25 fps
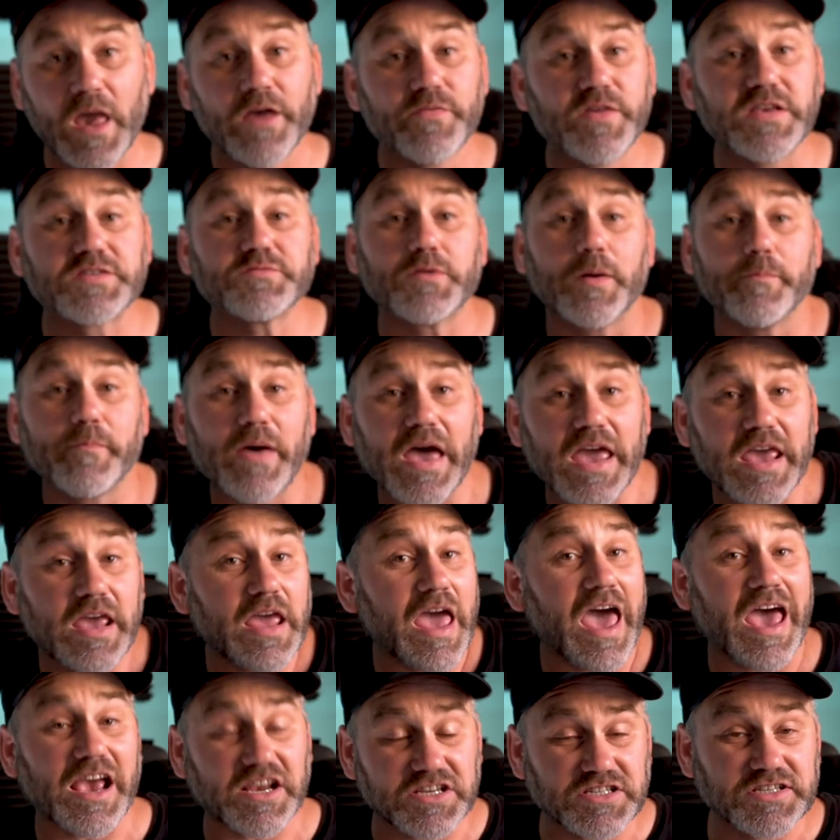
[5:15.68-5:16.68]
This one
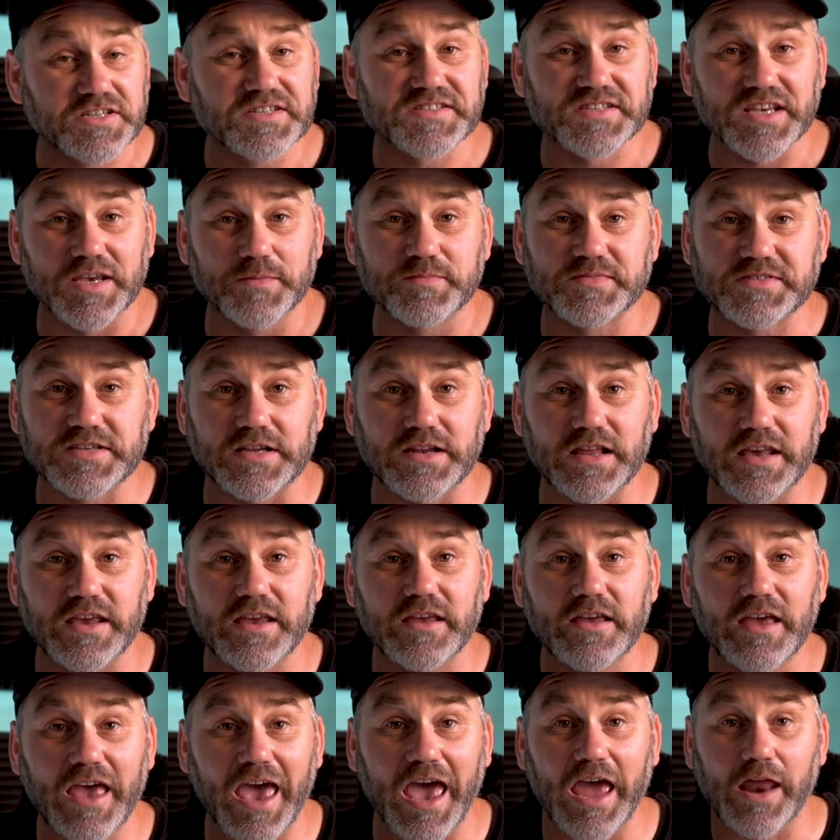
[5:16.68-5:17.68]
may actually seem silly
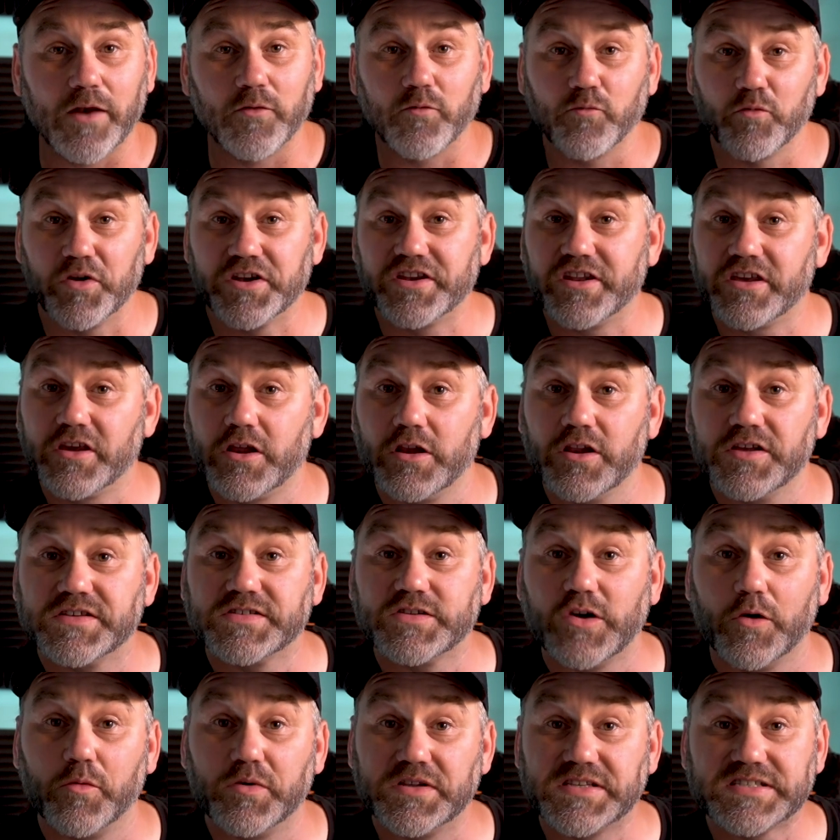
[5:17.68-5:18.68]
and
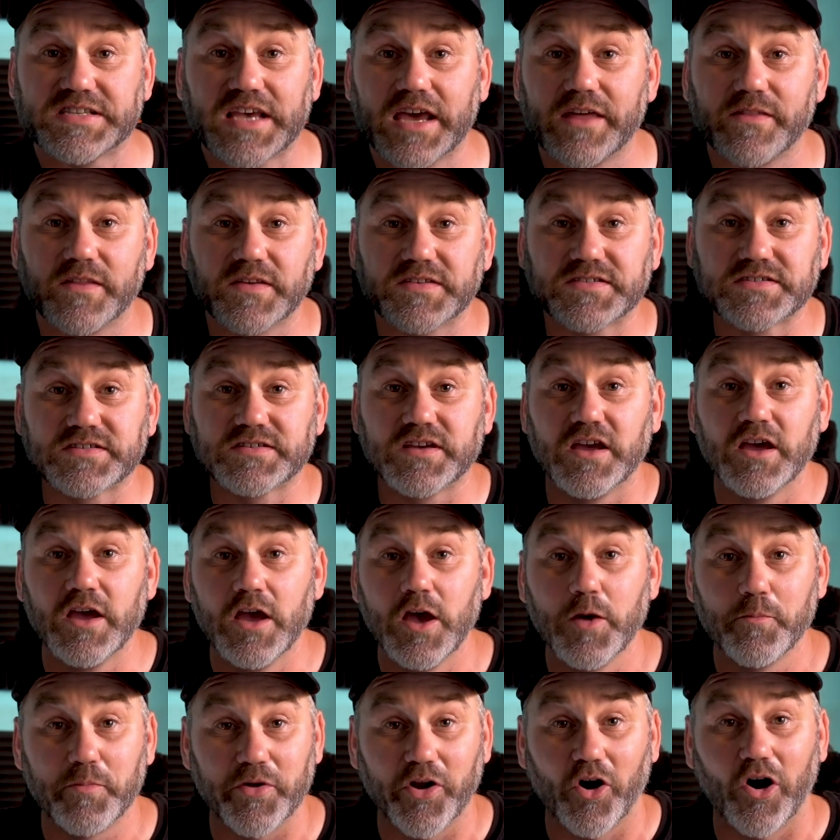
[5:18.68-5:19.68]
ridiculous, I would say this,
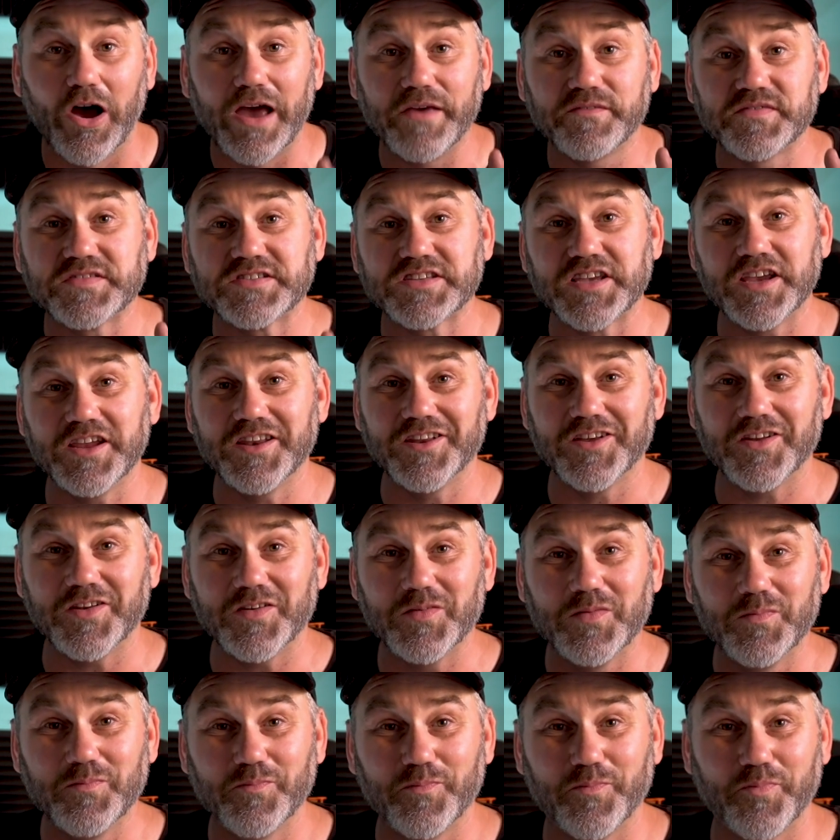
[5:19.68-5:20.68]
but I've seen it
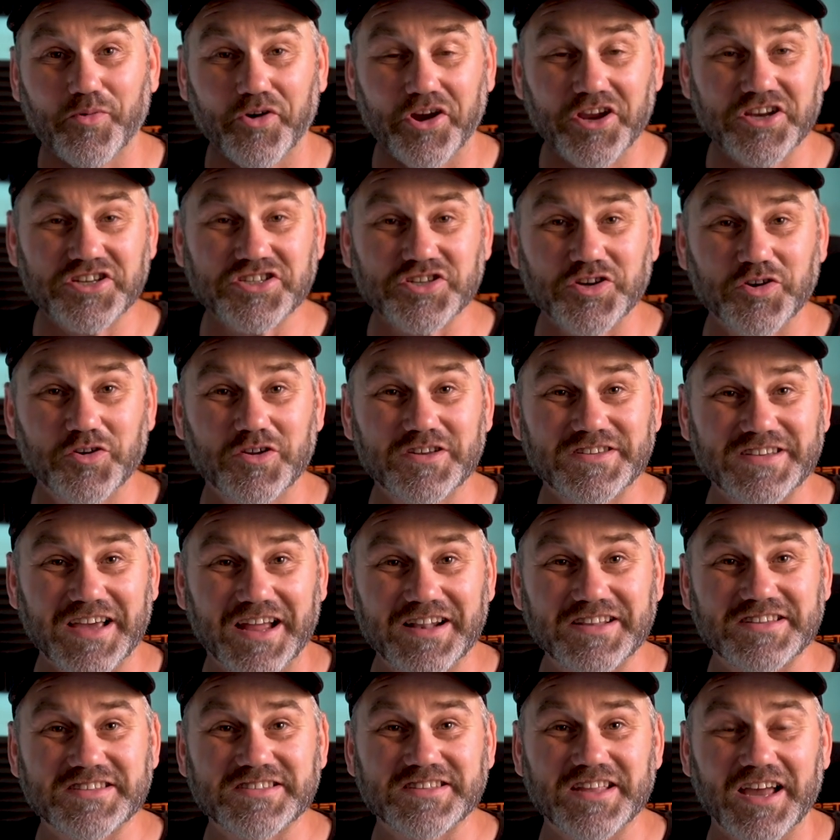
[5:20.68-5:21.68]
bring shooters
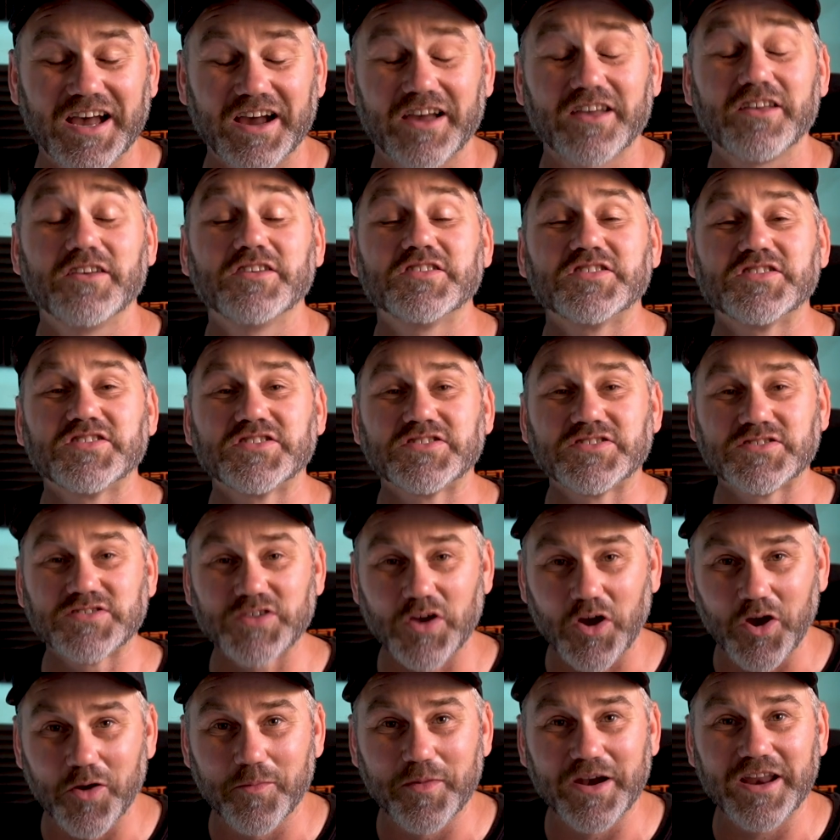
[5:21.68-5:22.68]
unstuck
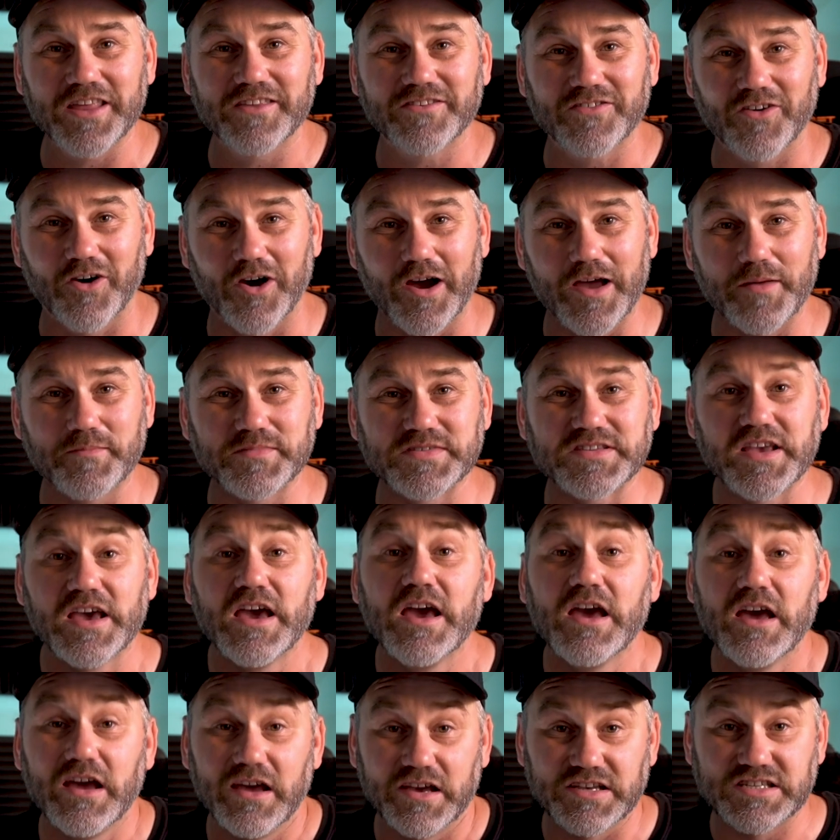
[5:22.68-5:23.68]
so many times,
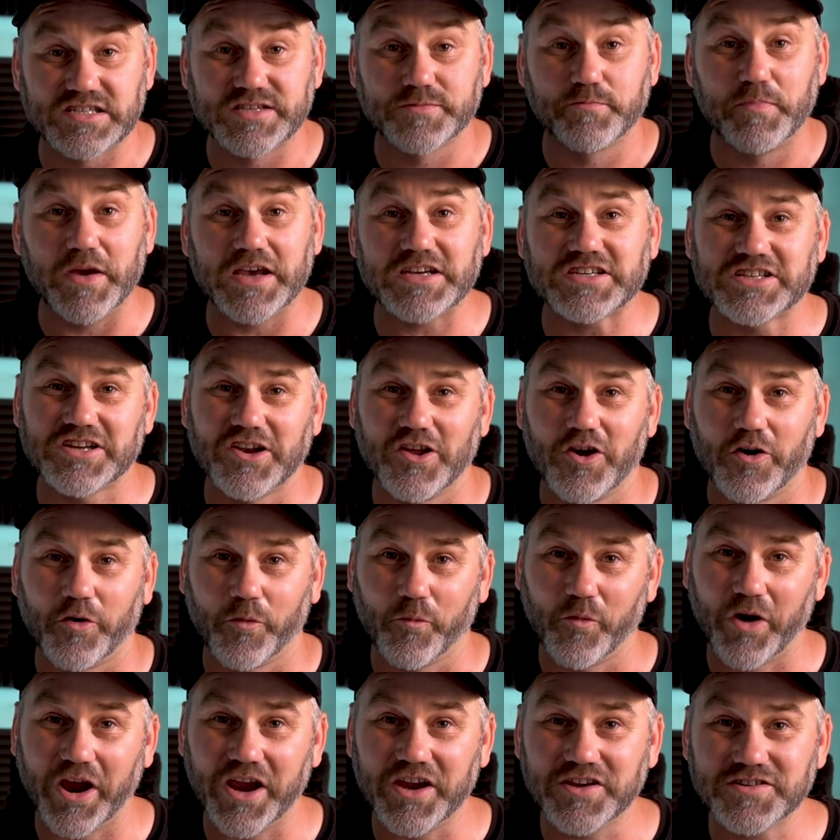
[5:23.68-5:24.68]
especially
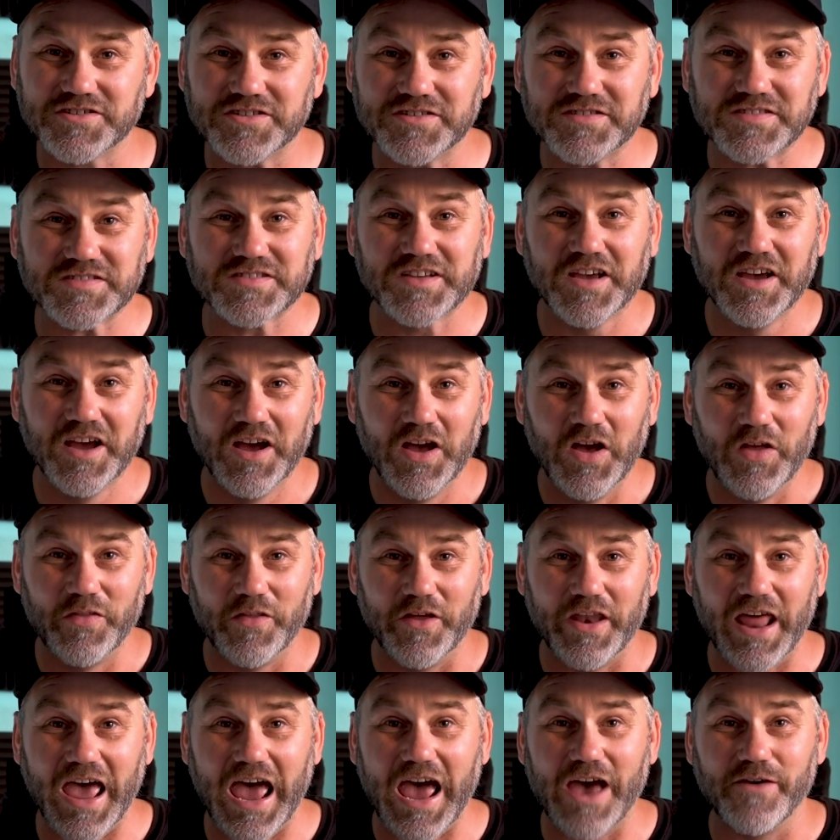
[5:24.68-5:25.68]
on ranges
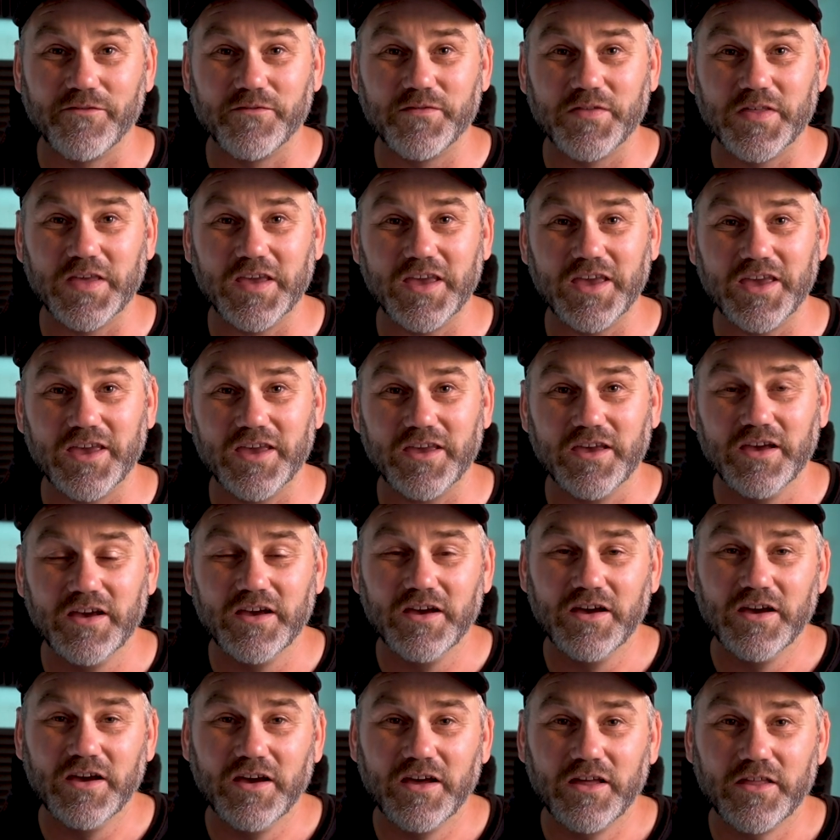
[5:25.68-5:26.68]
that have the
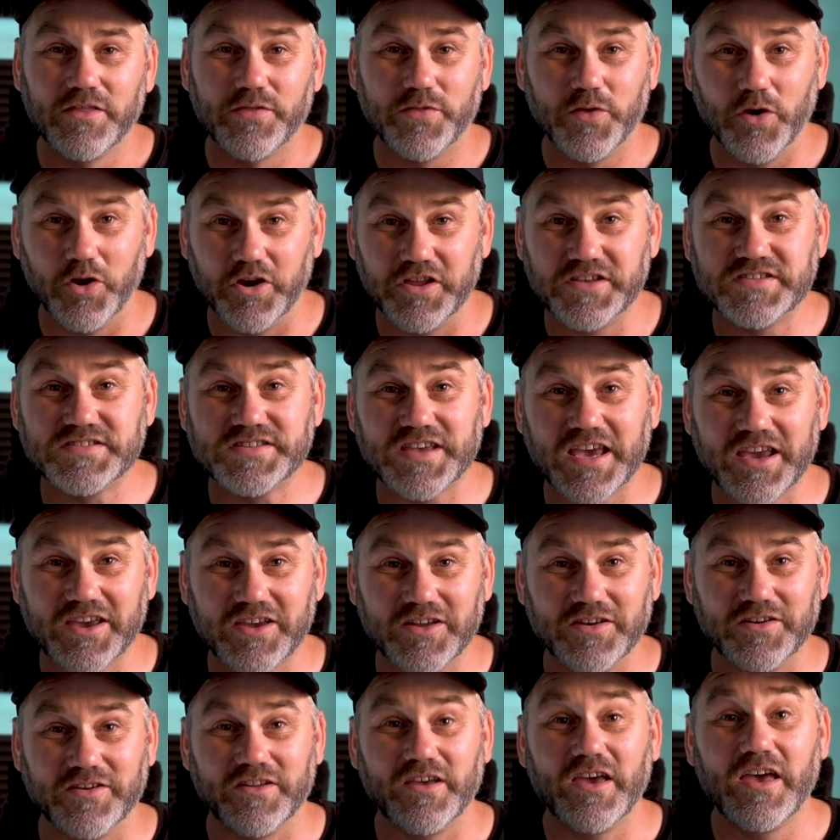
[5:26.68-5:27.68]

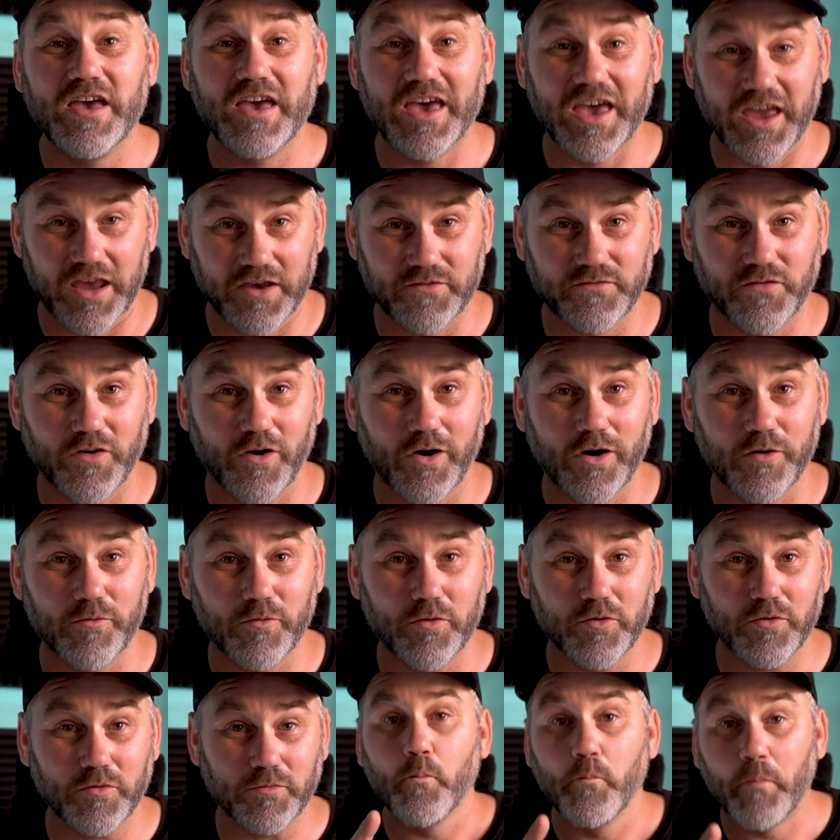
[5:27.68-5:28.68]
30-second hang fire rule.